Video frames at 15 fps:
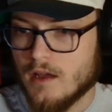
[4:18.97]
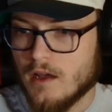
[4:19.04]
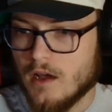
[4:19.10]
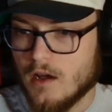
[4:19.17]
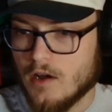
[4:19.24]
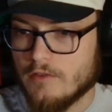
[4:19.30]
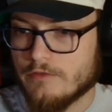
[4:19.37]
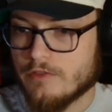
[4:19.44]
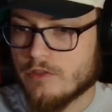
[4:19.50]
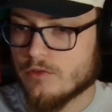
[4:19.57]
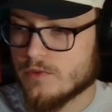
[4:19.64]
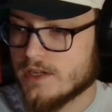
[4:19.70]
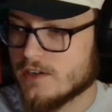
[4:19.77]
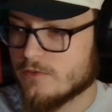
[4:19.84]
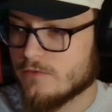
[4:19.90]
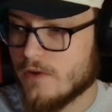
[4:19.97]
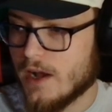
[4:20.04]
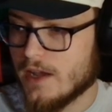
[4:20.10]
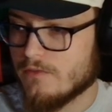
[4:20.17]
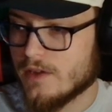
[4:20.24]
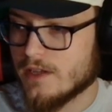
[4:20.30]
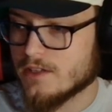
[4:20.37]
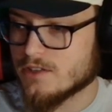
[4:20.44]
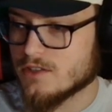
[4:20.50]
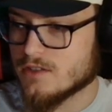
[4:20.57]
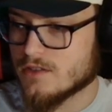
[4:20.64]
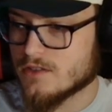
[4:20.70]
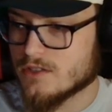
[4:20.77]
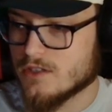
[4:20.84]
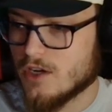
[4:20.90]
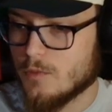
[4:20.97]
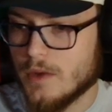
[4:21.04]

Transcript: of 3 to 5 inches of snow,